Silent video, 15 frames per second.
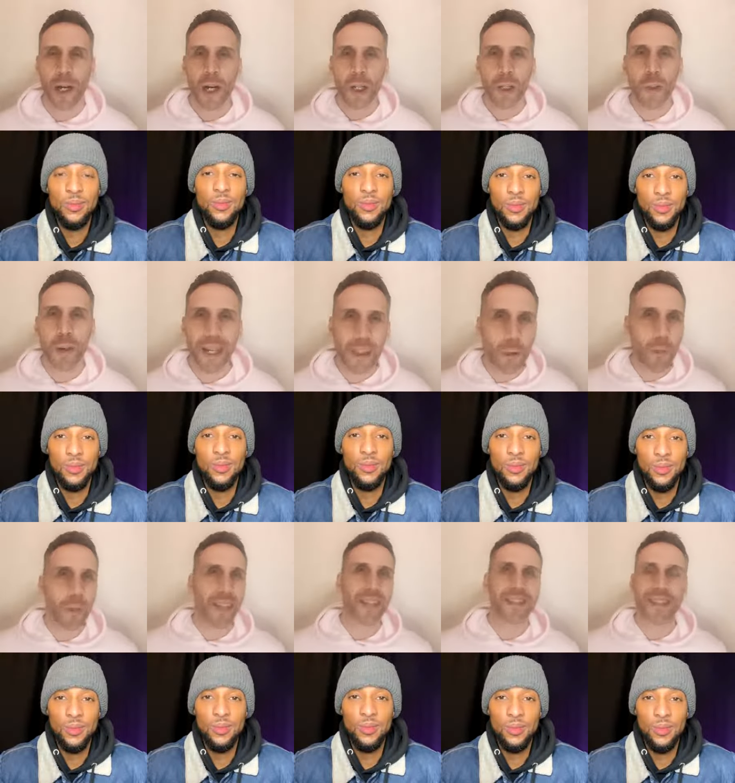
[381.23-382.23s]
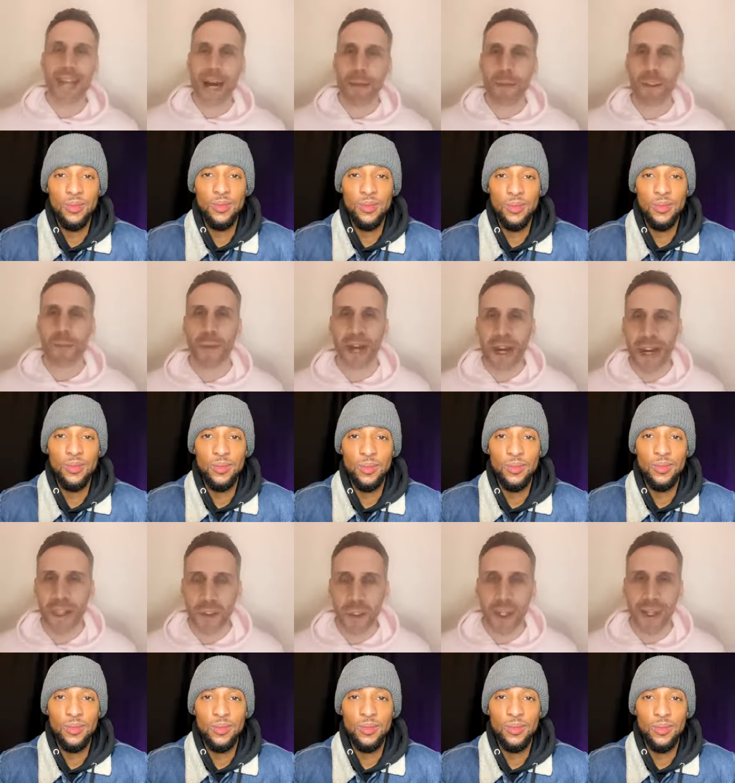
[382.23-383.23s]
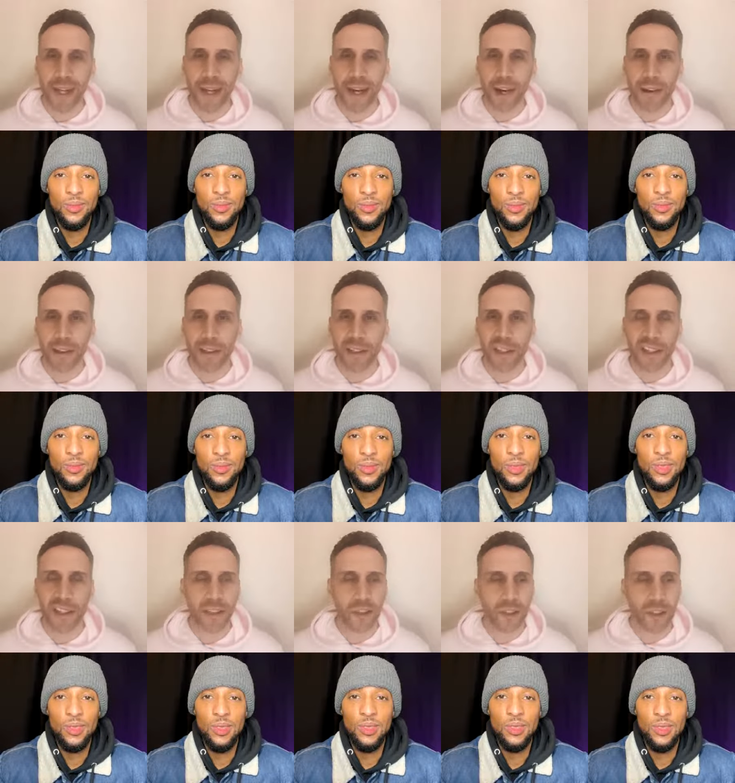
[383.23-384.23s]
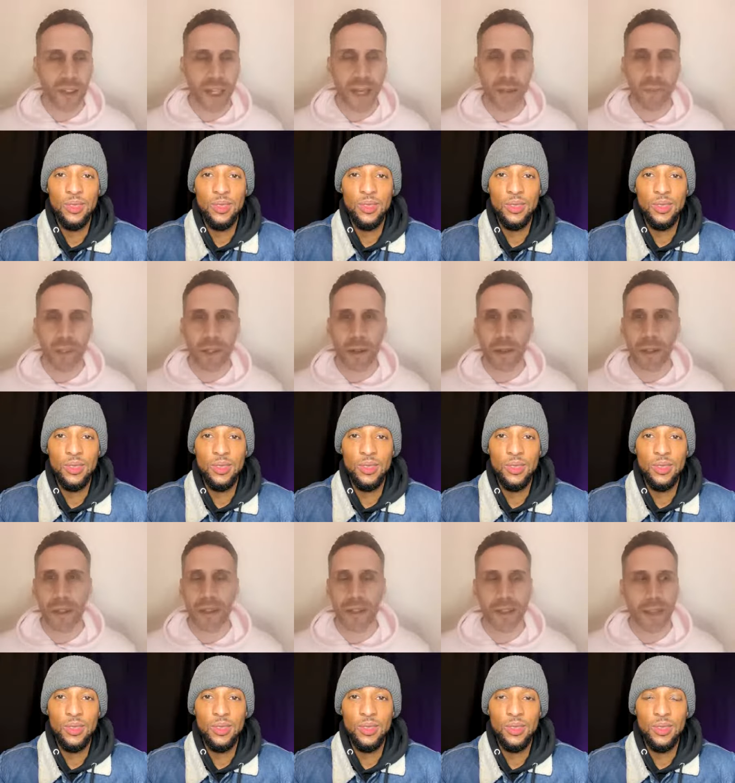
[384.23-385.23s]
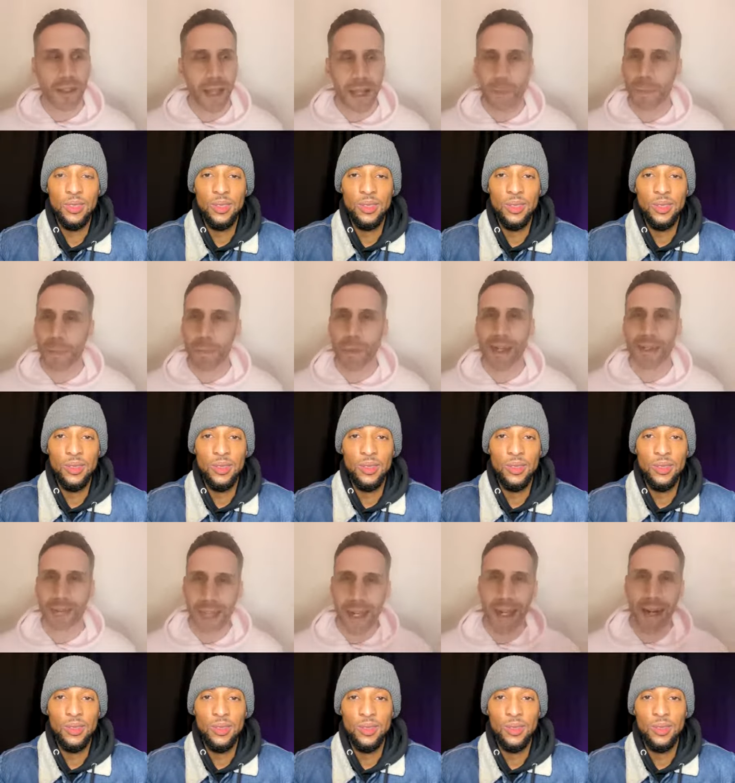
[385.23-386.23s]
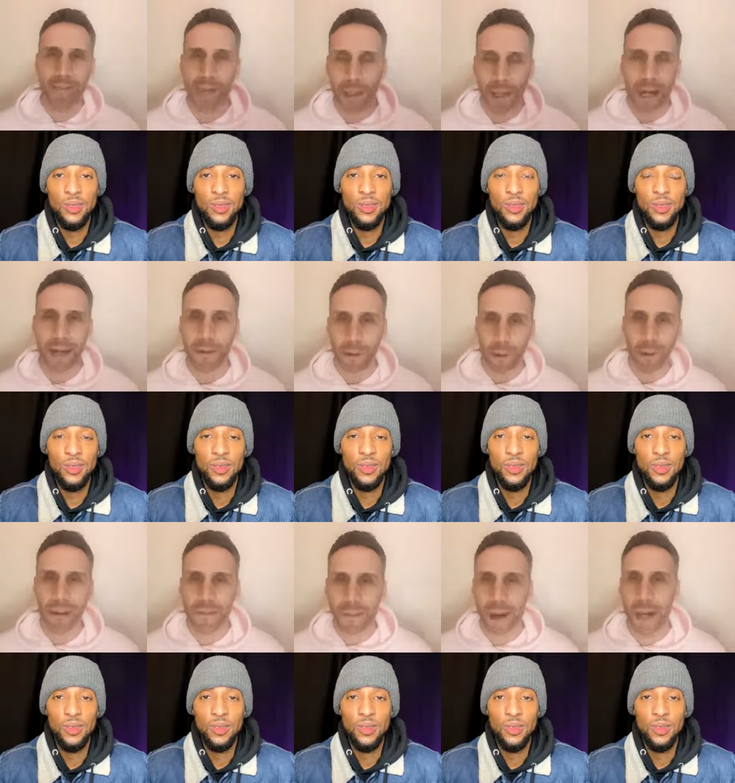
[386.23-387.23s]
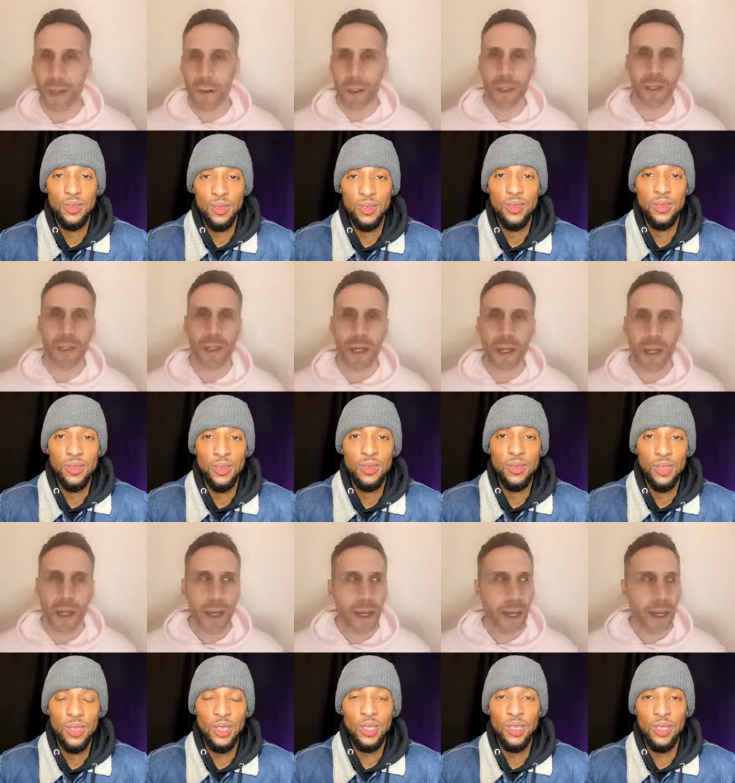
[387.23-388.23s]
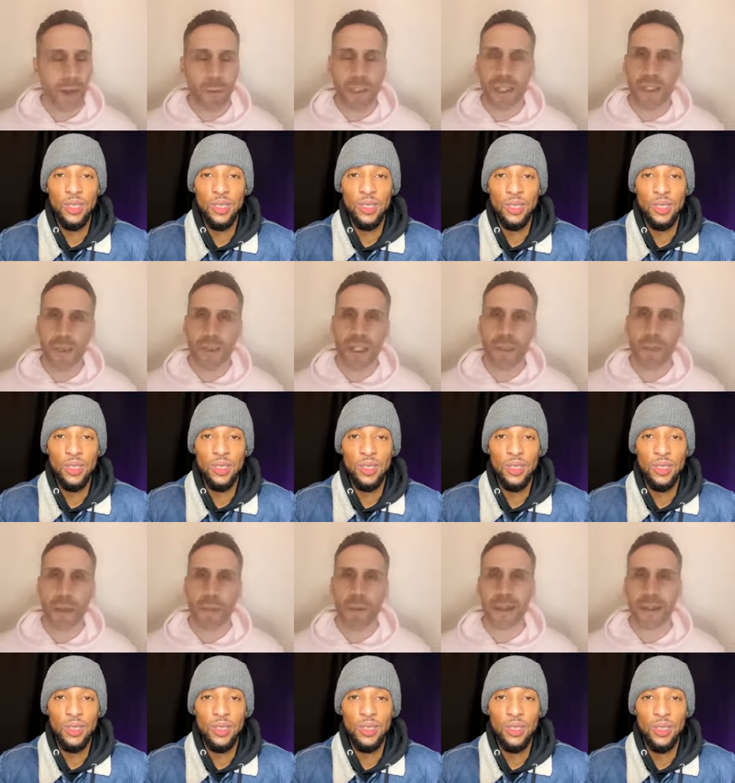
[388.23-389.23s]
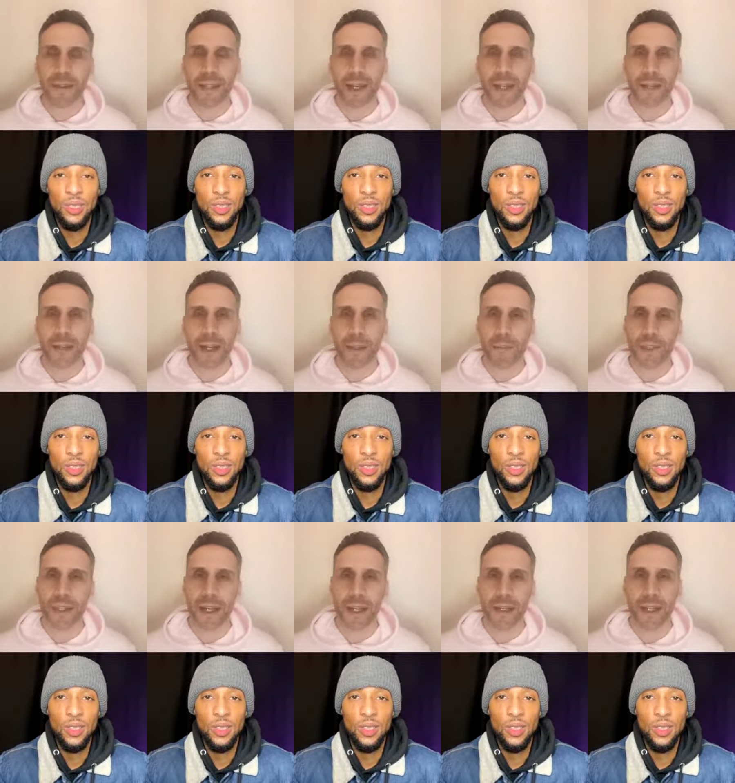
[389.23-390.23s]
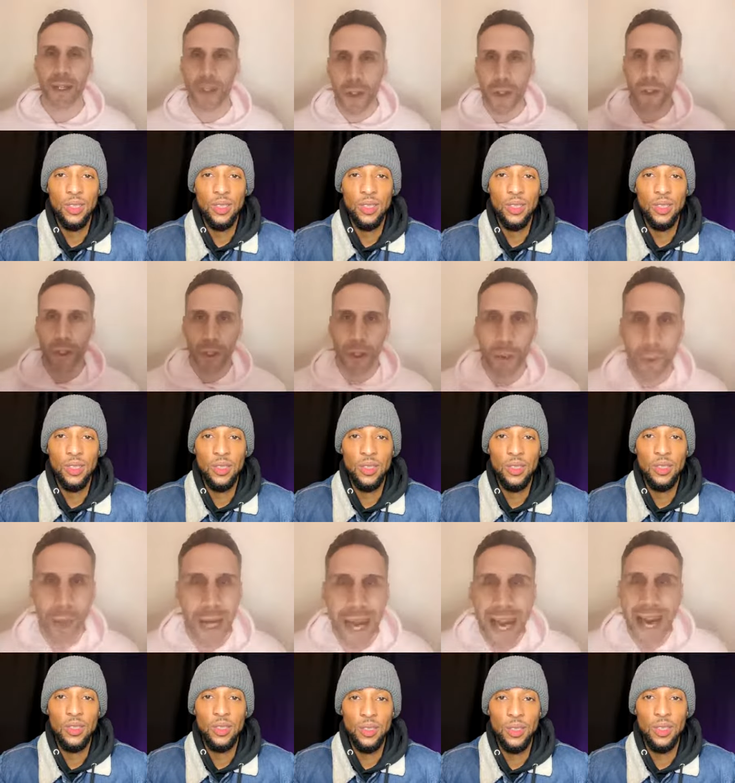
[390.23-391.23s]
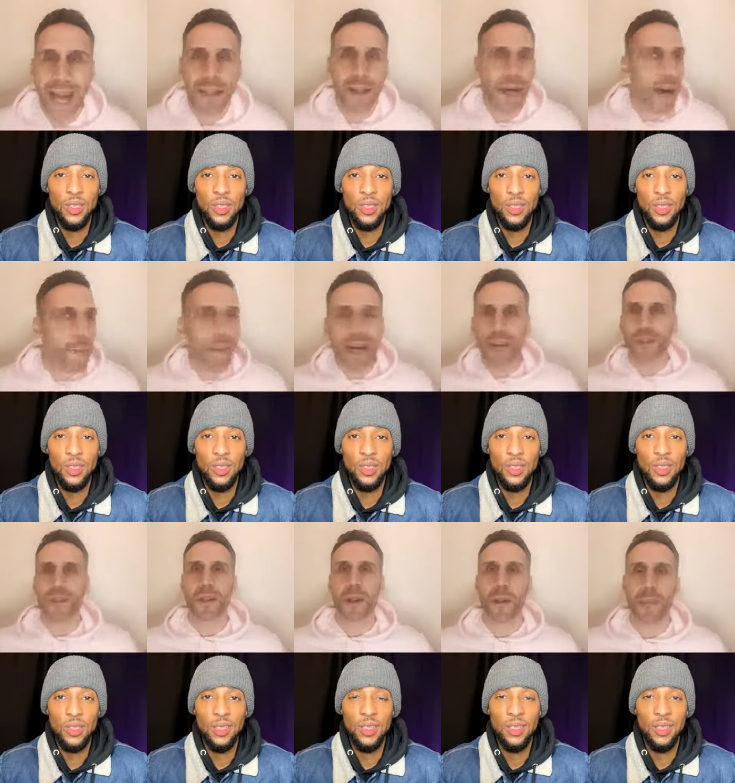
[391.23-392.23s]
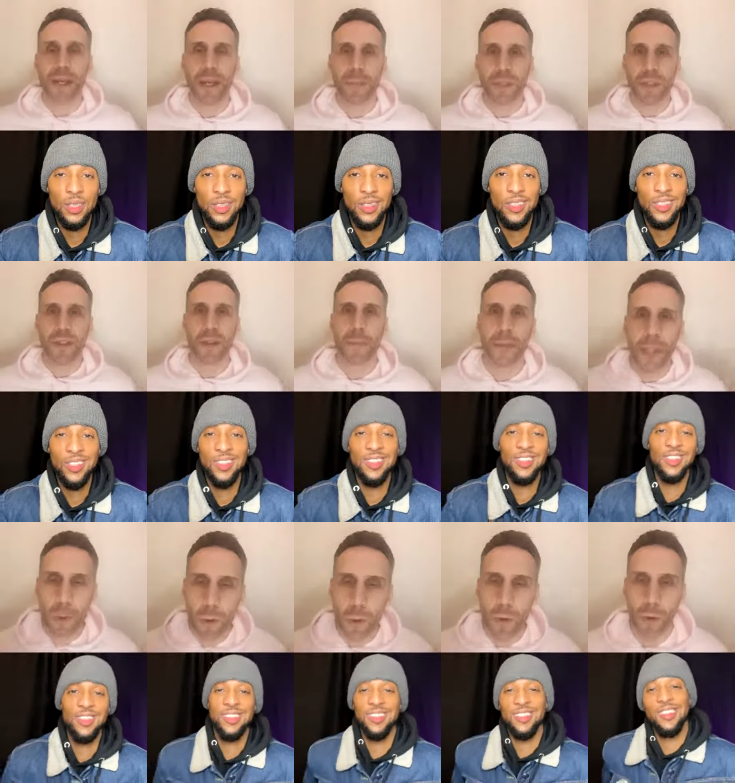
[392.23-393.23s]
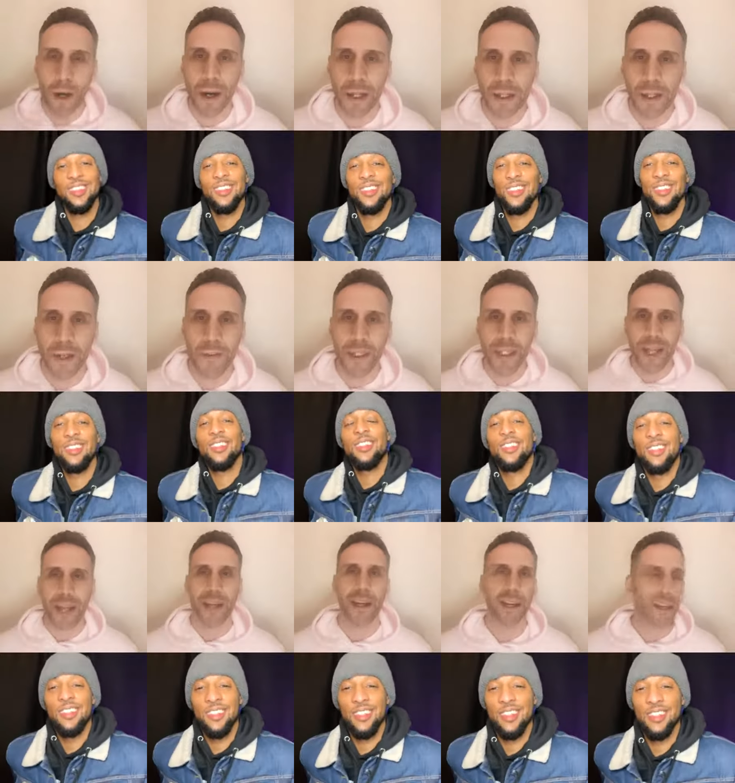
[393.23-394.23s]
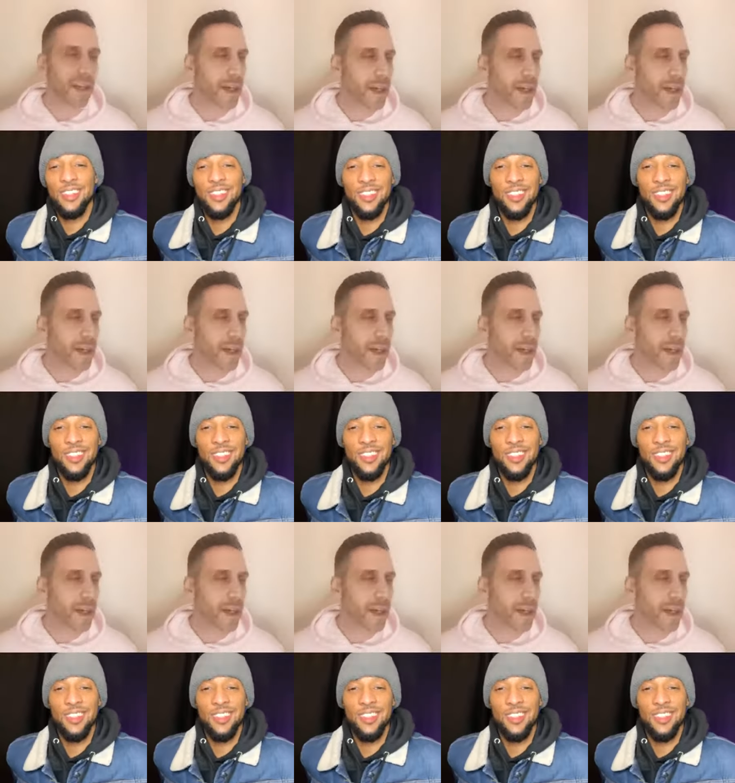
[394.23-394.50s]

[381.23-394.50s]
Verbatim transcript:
Speaker 1: so I had to reestablish my IG account. It's it's a shame too because there's a lot of people out there that have a lot of great followers. Yeah. And when so many people out there try to pretend that you're you, yeah. and I'm not a celebrity, I'm just somebody who grinds every day.